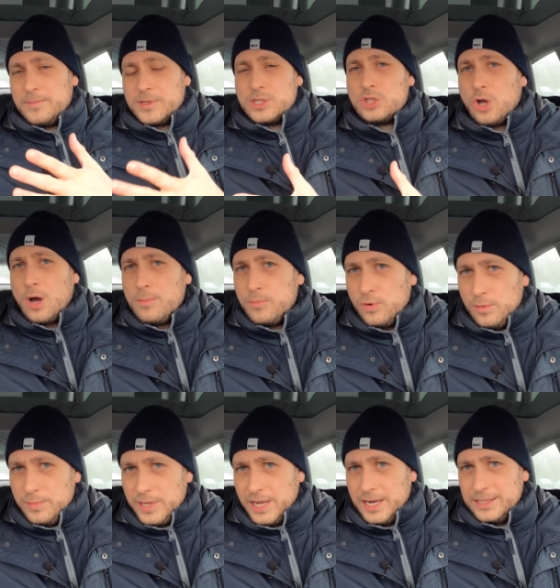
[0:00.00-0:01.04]
stop will
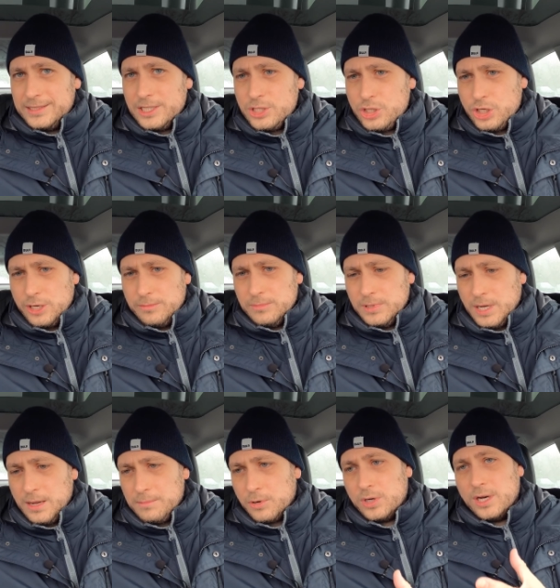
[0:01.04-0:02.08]
be at the gym.
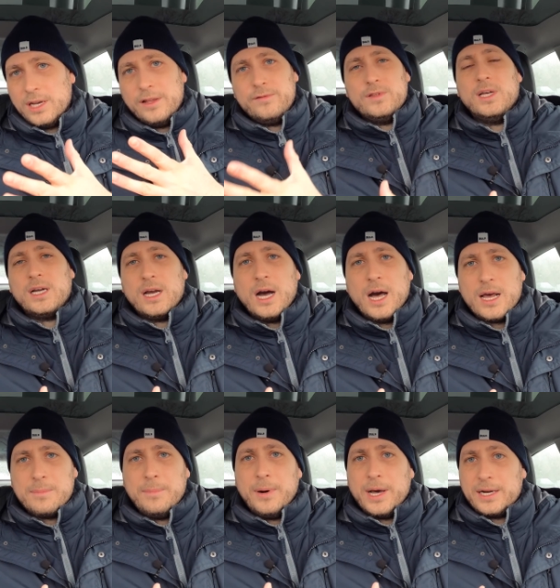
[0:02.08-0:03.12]
I'm gonna leave the
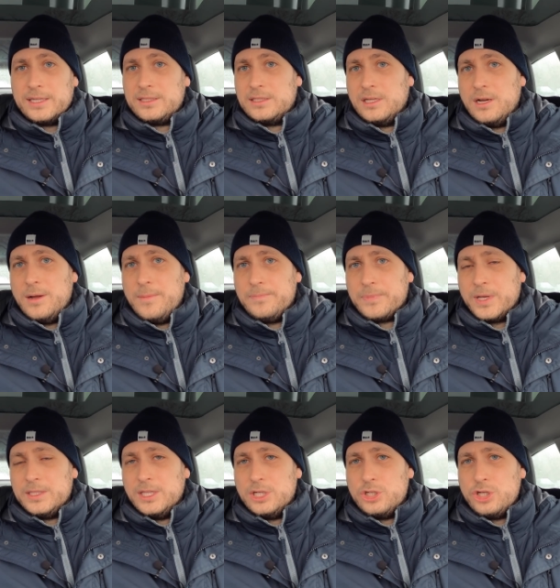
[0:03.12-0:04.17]
car parked
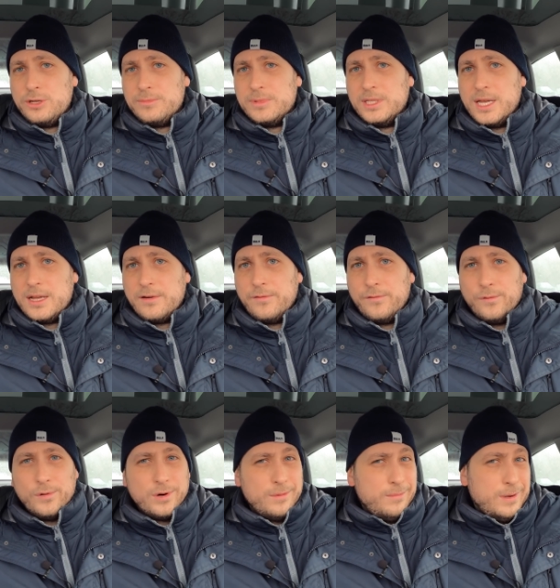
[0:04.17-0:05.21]
at the gym there
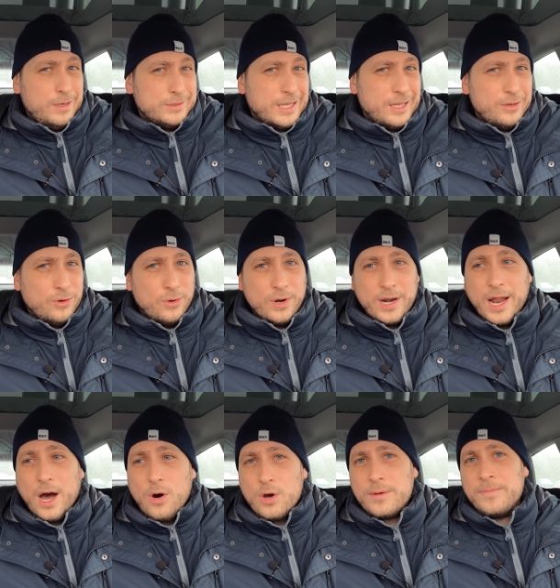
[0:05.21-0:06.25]
for about, I don't know, an
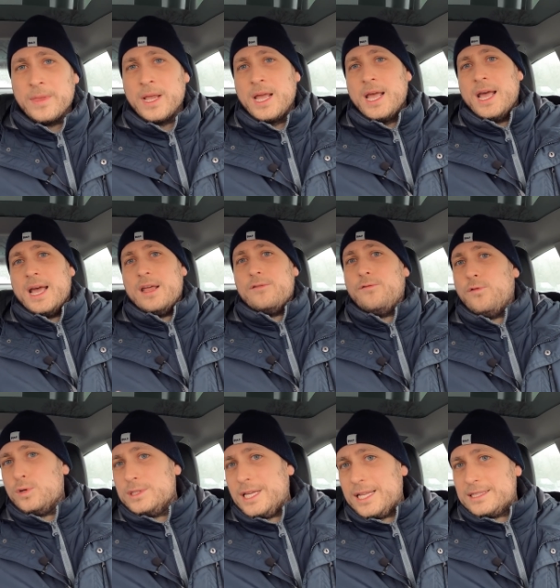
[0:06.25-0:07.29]
hour. And
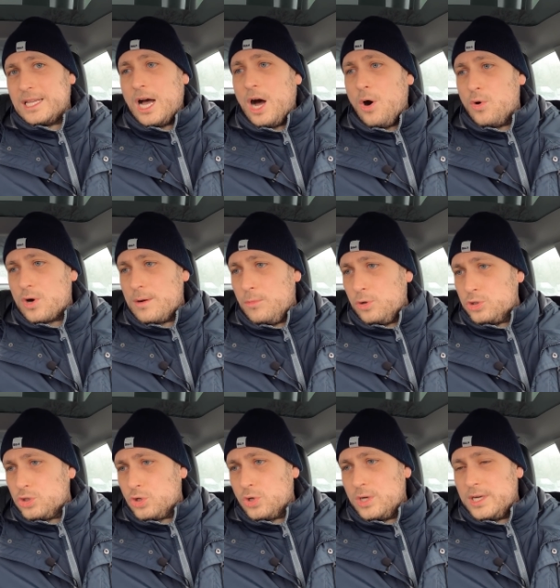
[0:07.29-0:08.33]
for that hour, I'm
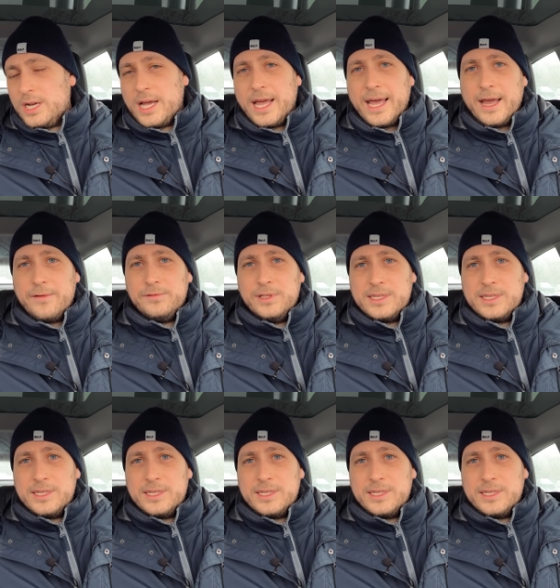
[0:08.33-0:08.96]
also gonna have